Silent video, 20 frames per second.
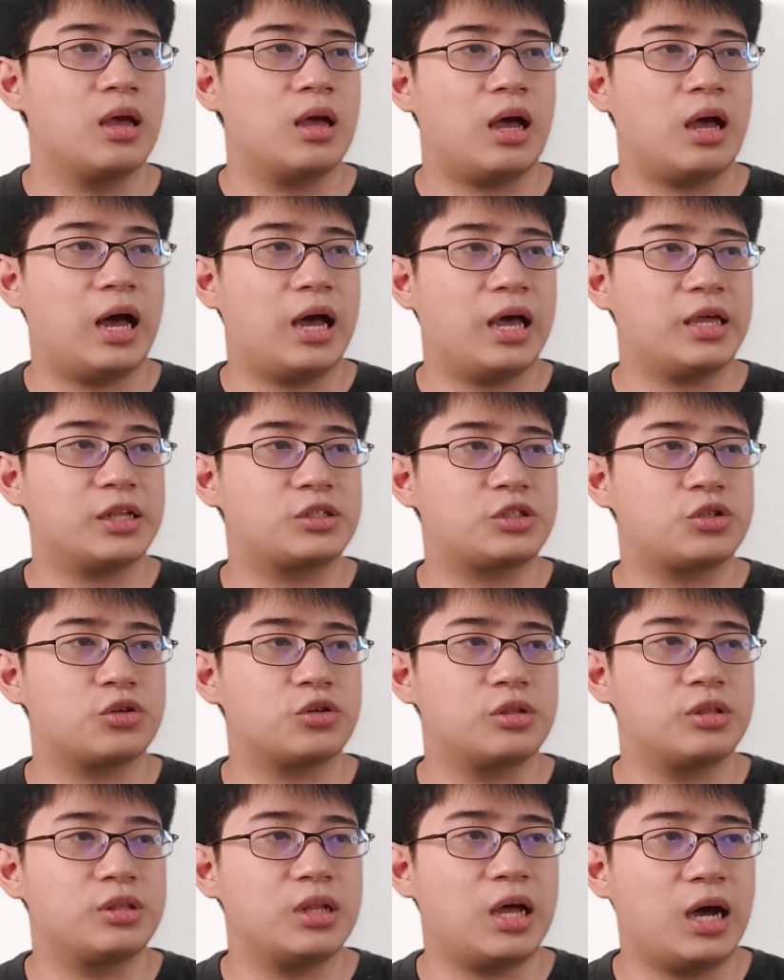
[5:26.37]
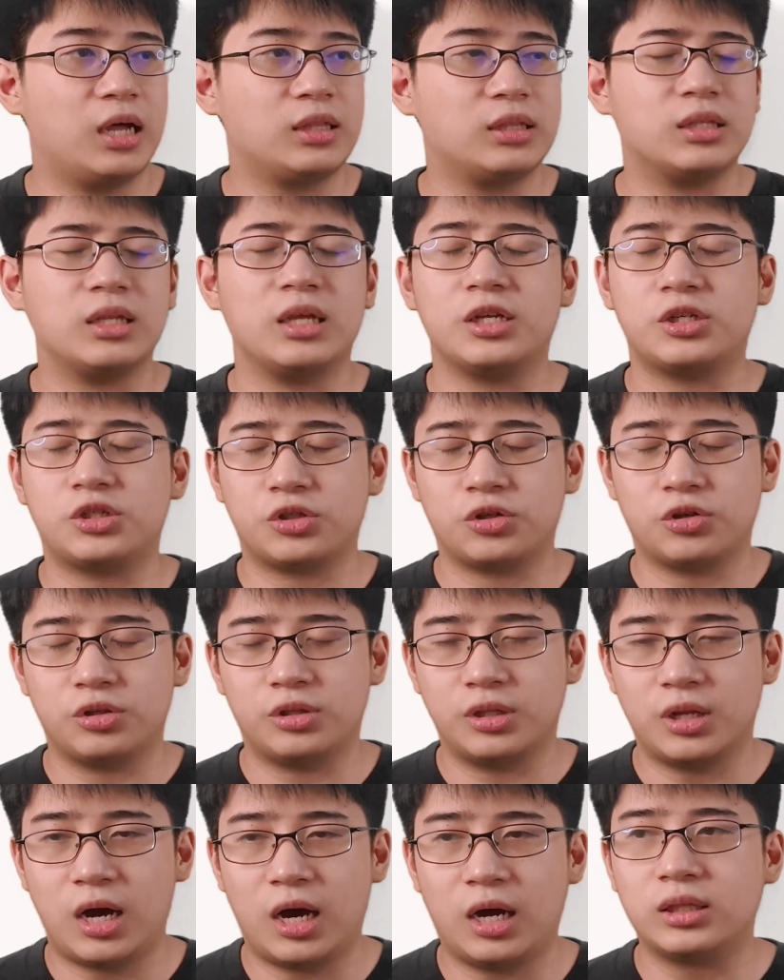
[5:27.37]
it should
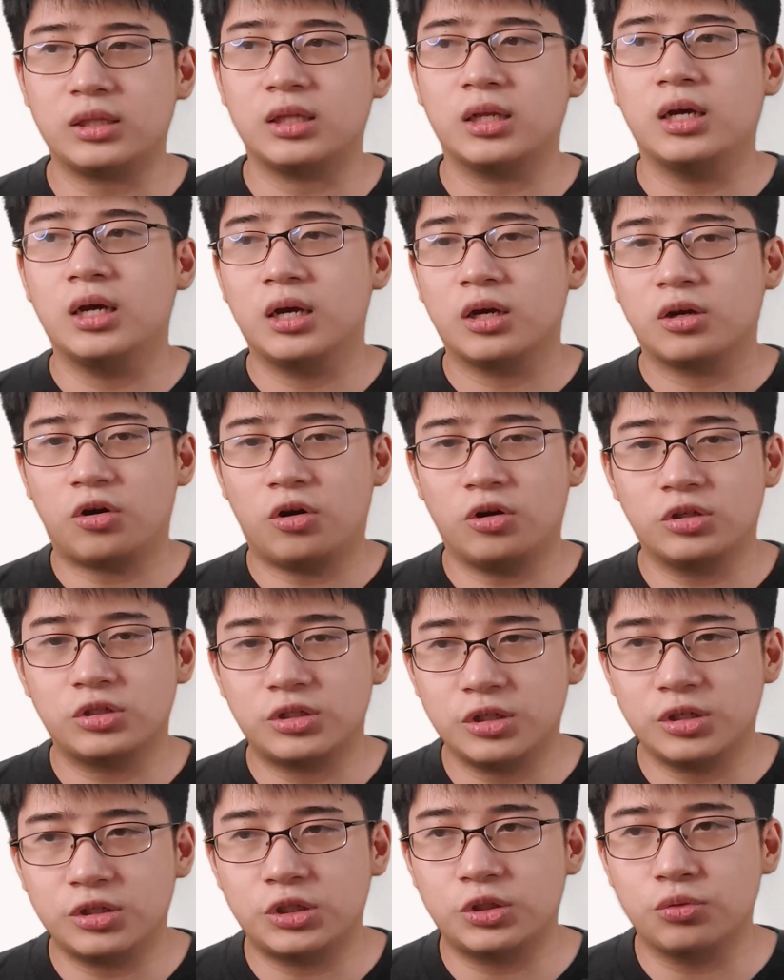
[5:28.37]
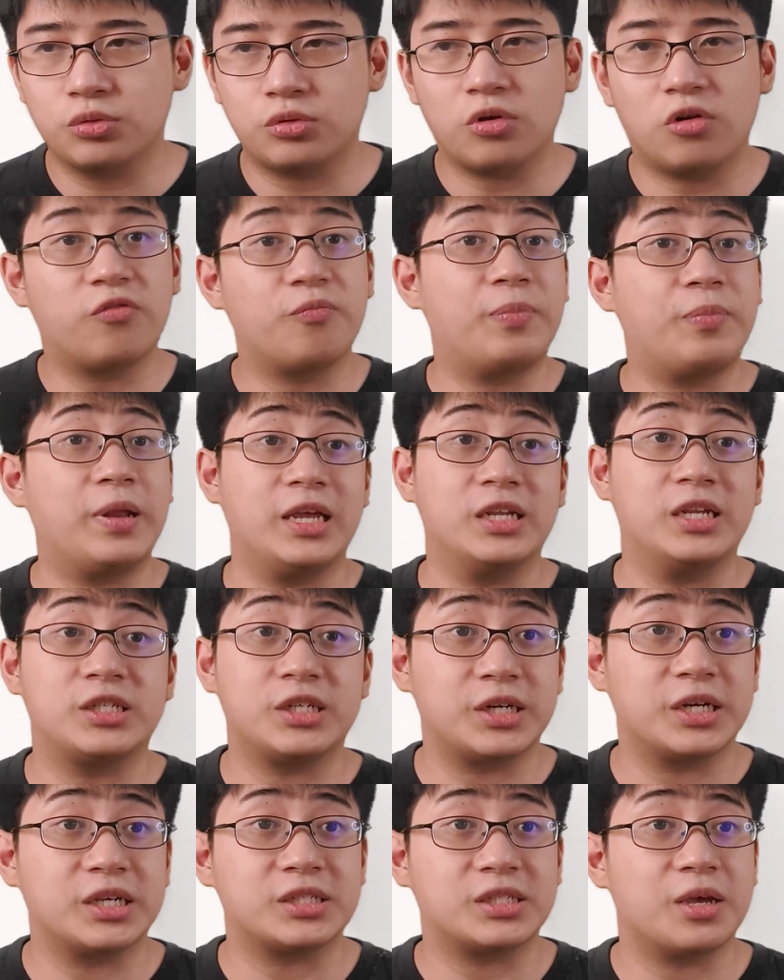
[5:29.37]
not constitute of
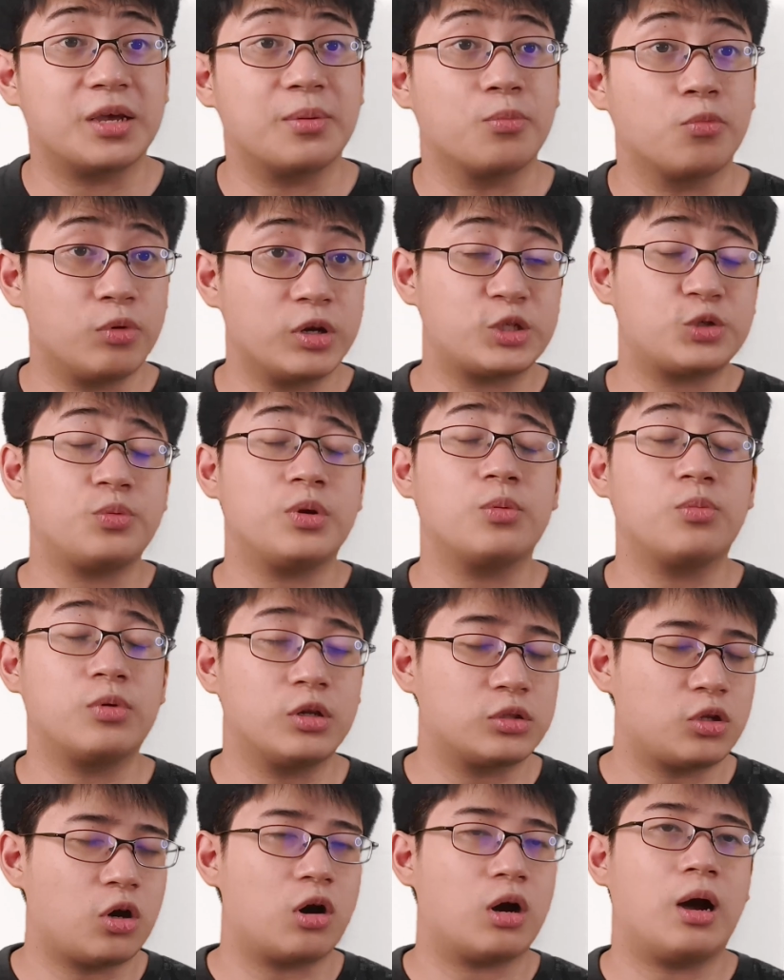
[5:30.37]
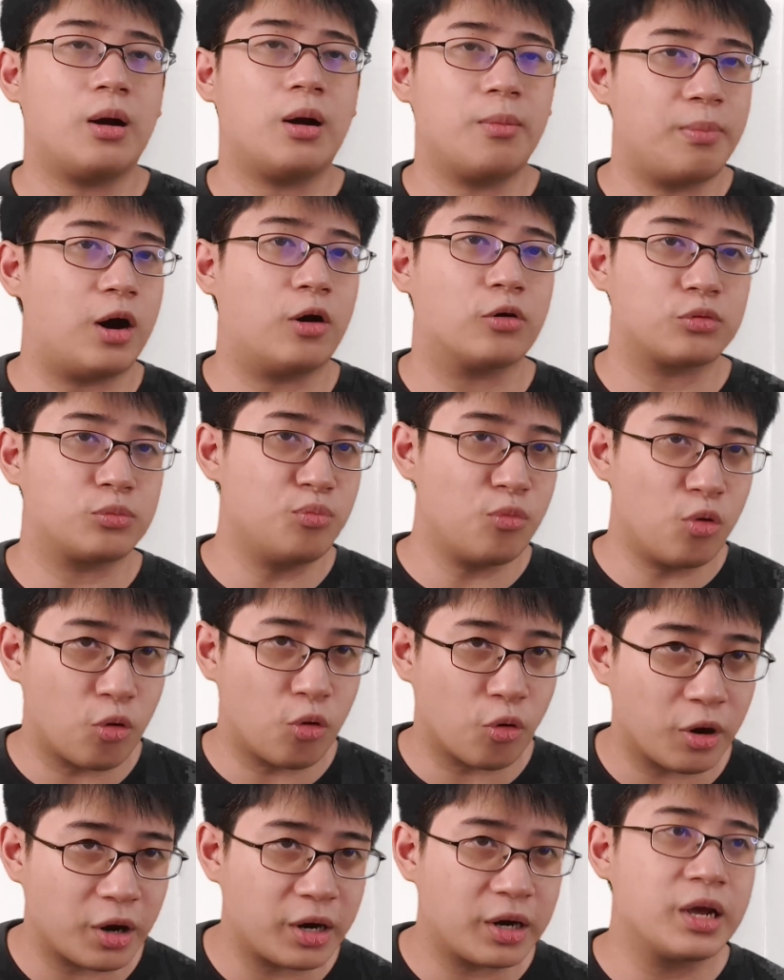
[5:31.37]
plagiarism, which we will talk about
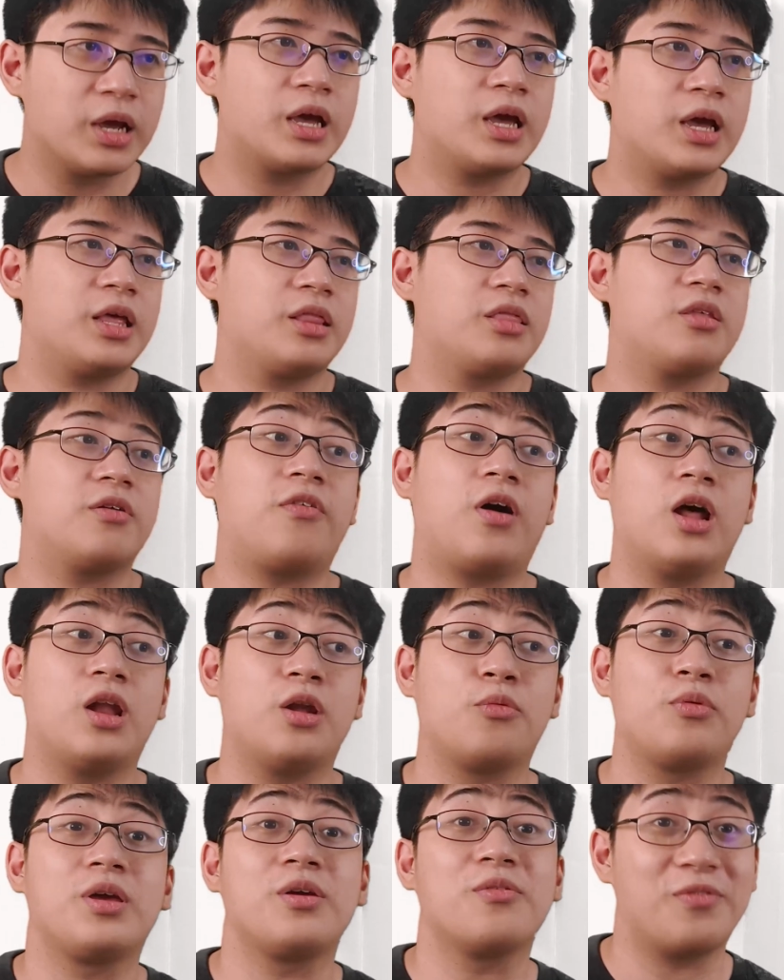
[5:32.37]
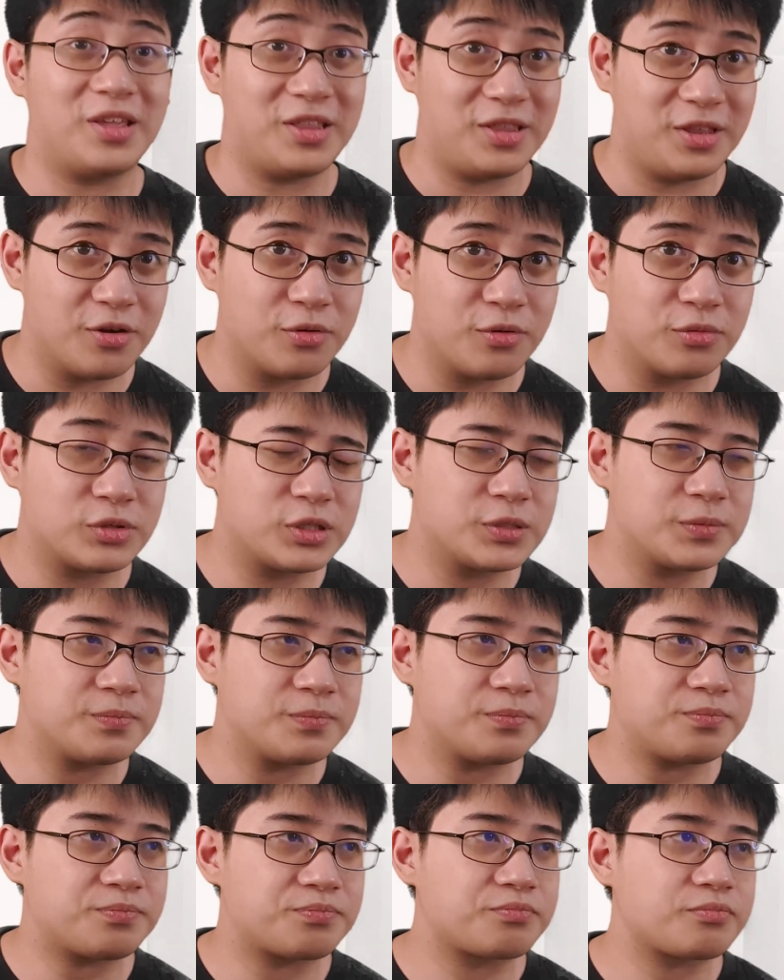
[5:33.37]
more in the following videos.
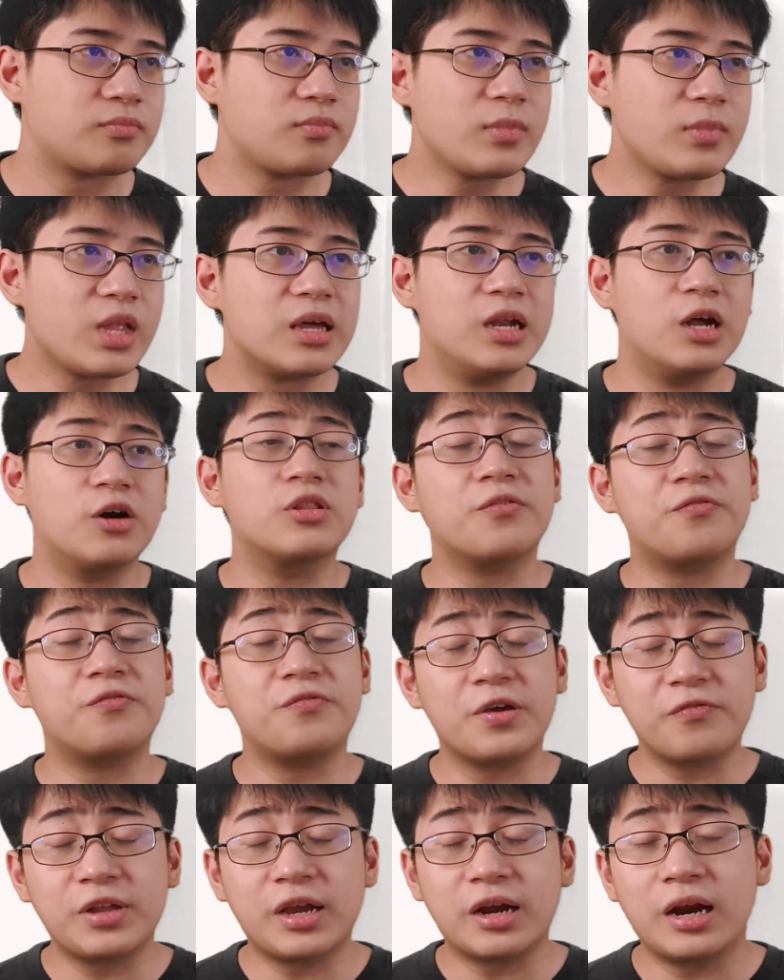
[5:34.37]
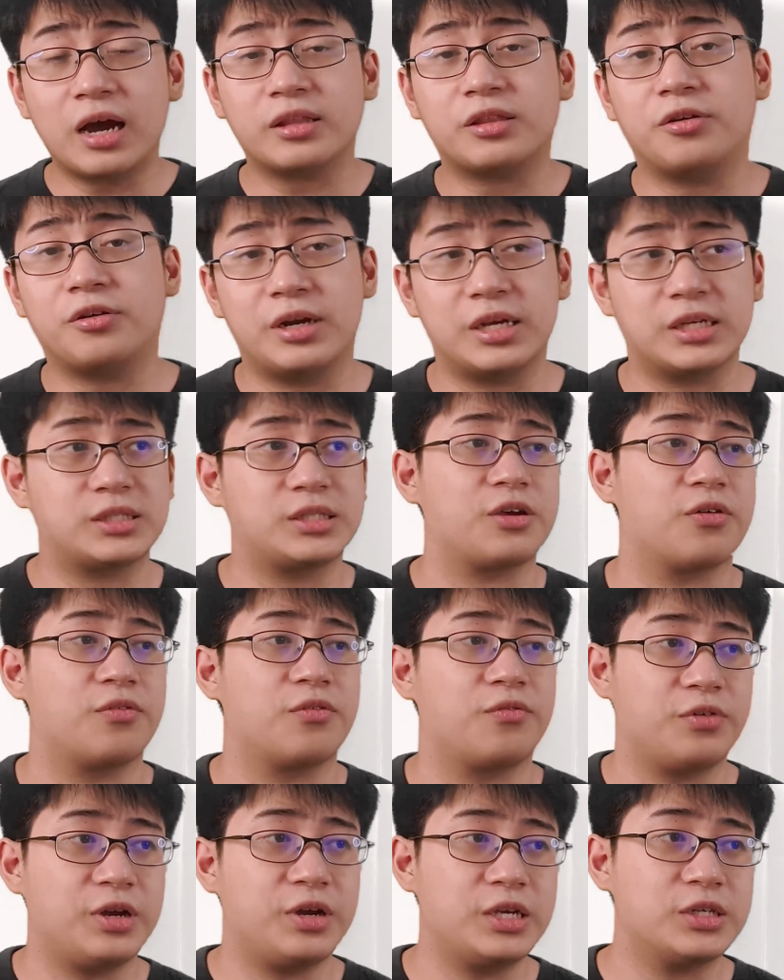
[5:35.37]
Now, the fifth characteristic
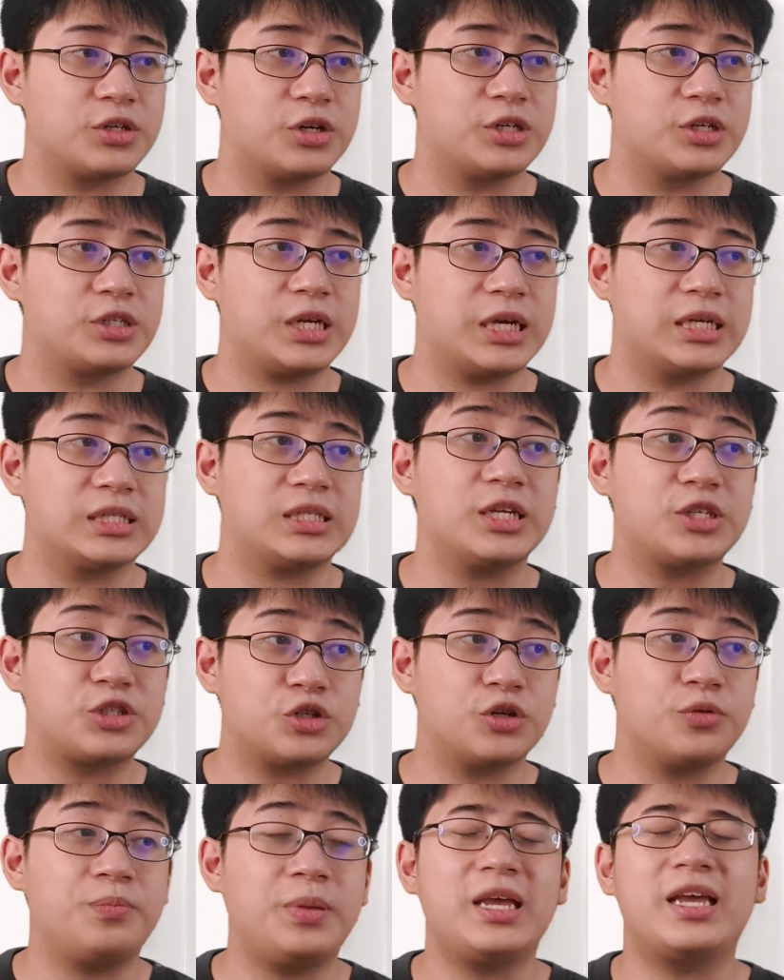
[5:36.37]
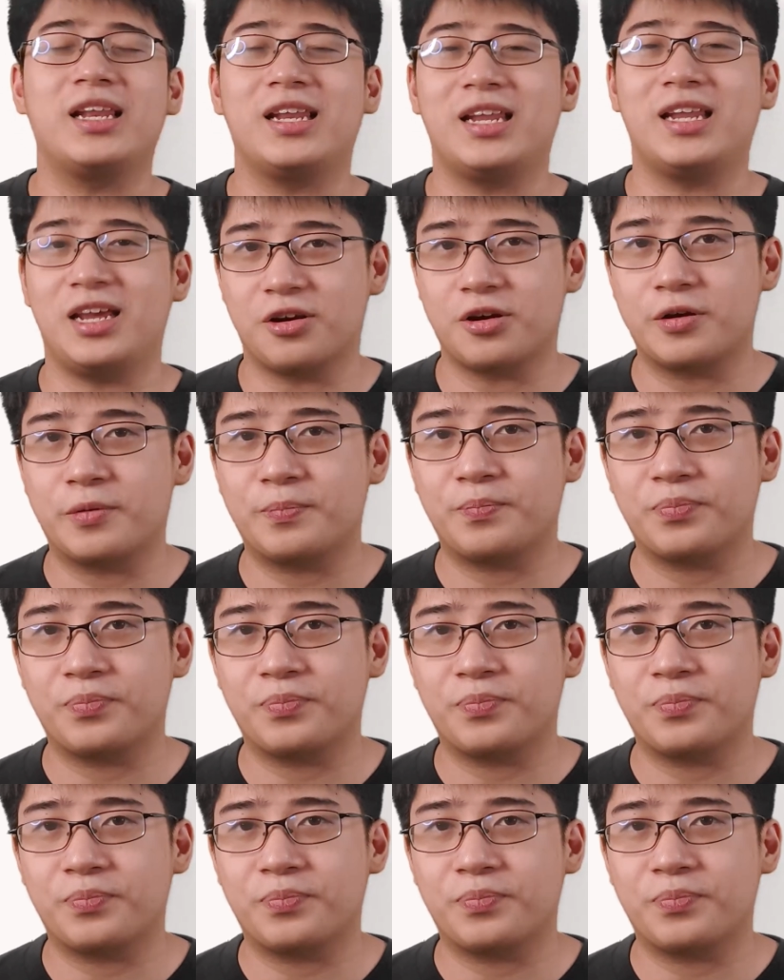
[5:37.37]
of research is it should be clear.